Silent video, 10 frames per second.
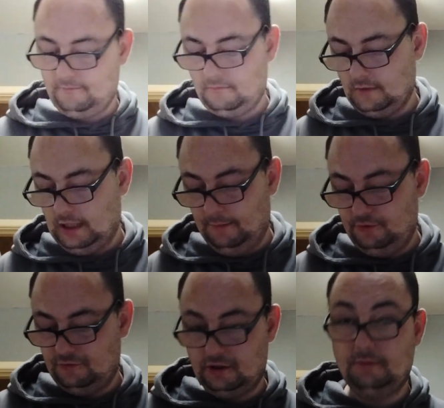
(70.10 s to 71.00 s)
I'm
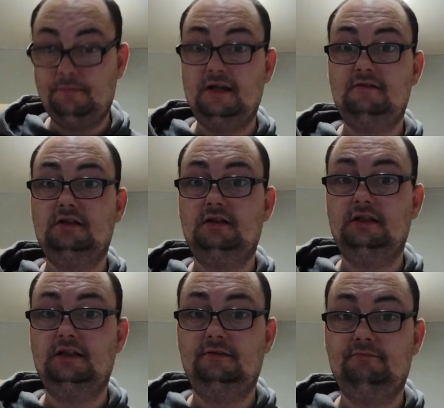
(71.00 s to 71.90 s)
just going to
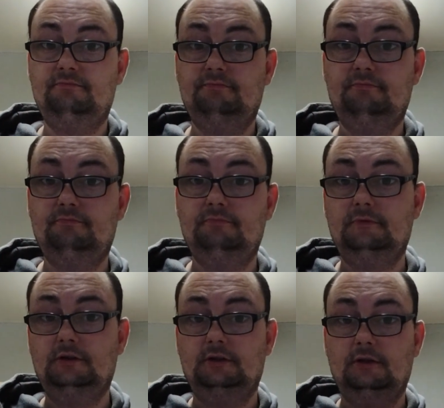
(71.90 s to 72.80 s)
basically
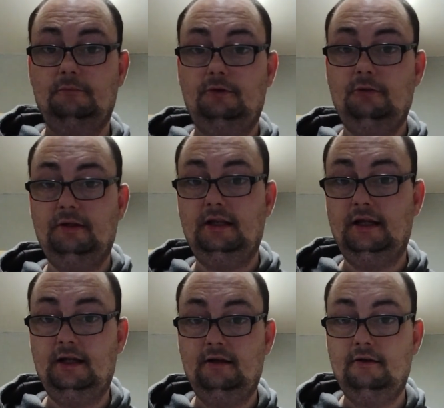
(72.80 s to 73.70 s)
put them in
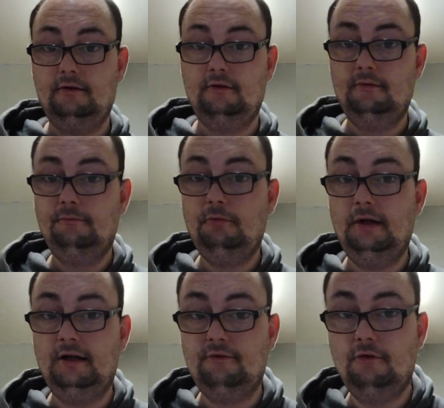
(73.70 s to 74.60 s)
there, put my
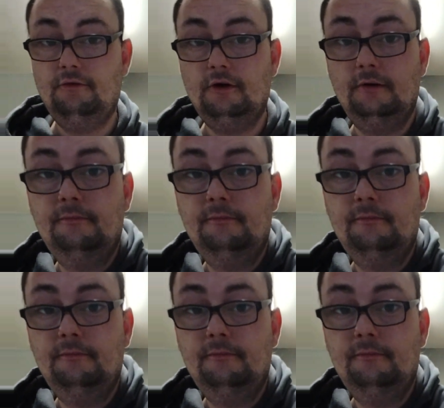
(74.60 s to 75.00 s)
hands over them,